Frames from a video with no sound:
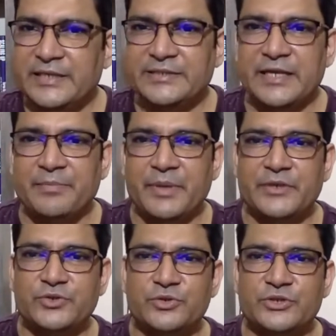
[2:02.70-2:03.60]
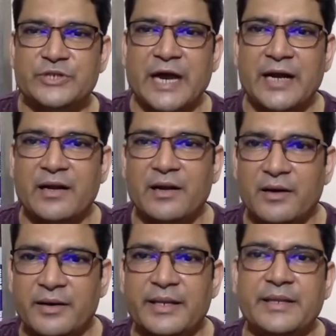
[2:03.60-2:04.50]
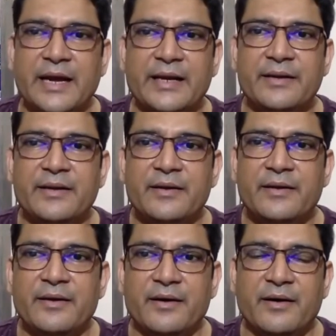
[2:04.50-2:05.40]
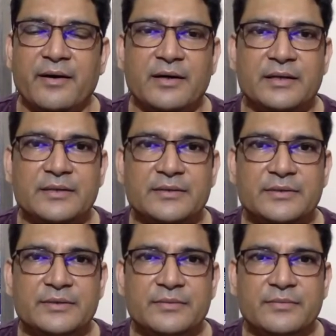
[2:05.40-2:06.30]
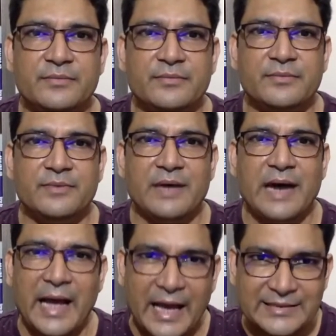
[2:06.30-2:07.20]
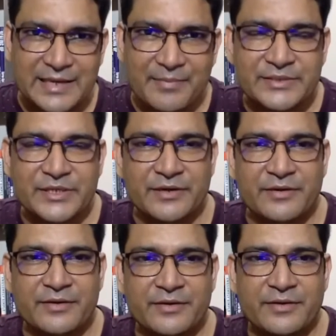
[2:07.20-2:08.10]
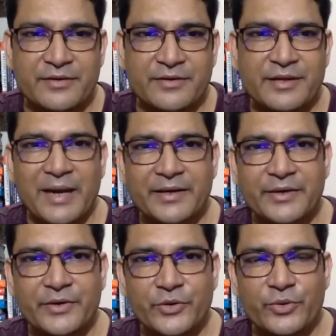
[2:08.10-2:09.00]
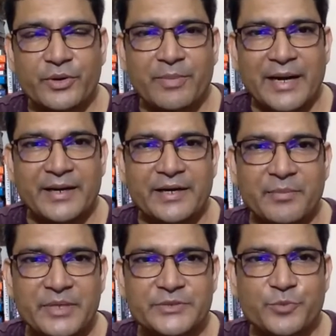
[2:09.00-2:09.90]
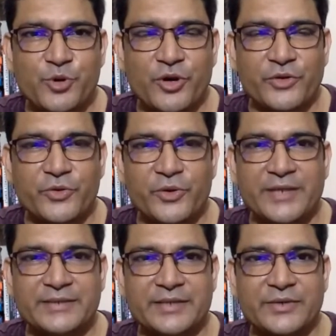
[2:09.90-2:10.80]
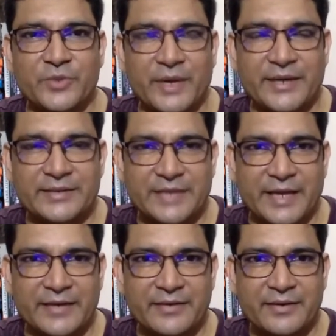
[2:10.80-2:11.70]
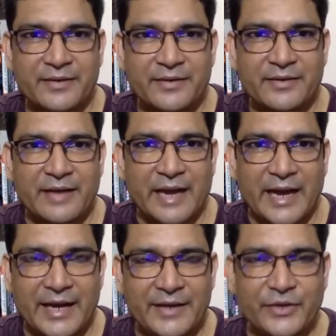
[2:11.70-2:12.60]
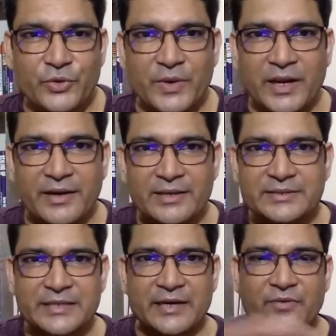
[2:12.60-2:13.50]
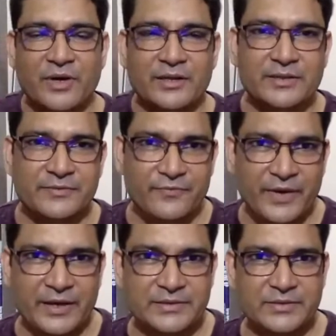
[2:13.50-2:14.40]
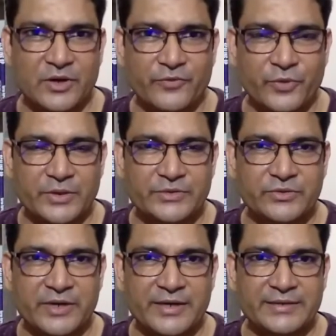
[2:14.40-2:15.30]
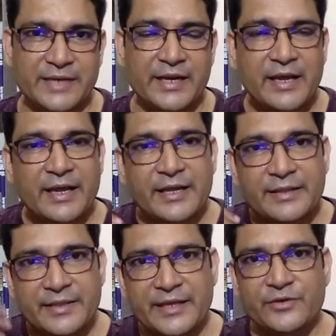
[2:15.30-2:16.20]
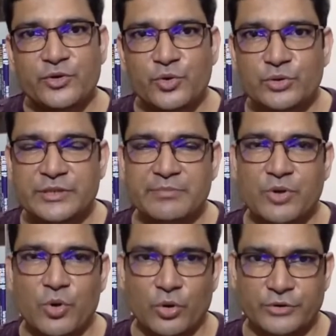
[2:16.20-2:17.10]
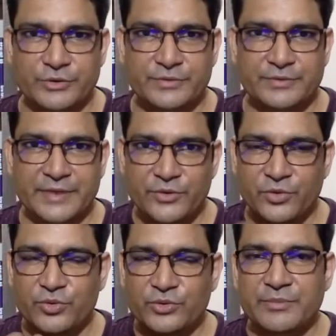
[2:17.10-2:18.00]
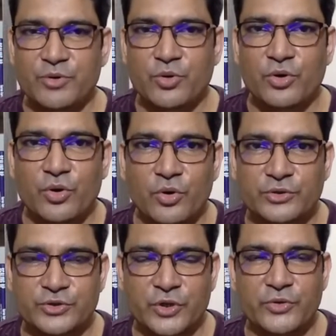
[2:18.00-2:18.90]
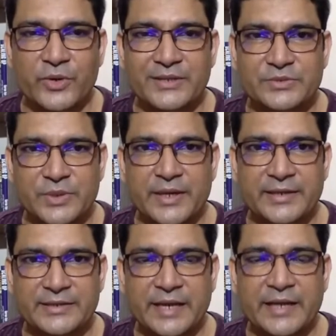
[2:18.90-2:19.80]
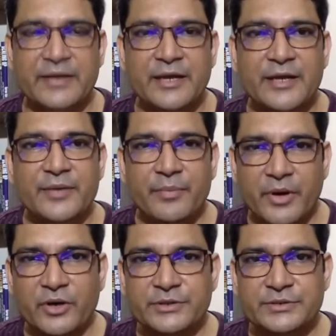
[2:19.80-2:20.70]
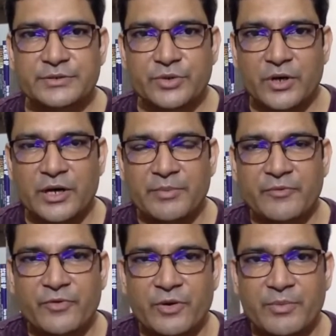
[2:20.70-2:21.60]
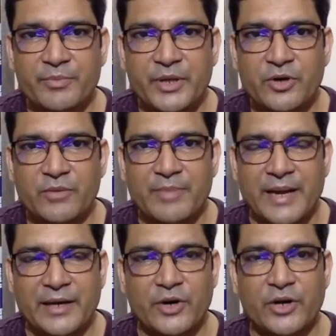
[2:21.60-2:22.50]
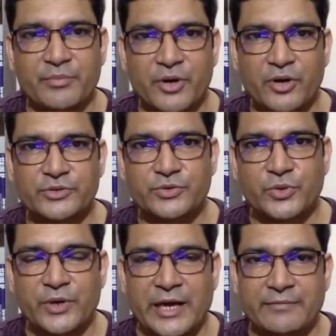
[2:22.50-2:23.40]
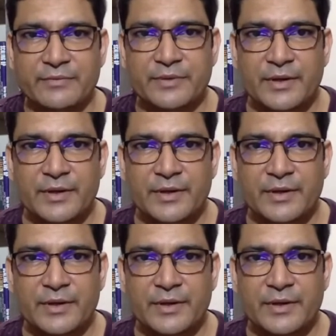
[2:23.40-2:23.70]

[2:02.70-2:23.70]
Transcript: step is to start learning that. As I mentioned, buy a dummy's book on UX and UI design, and you will understand what are the fields of UX UI design. Then you do some course. Then you do some good course on UX UI design. Because you're coming from a BCom background and because you don't have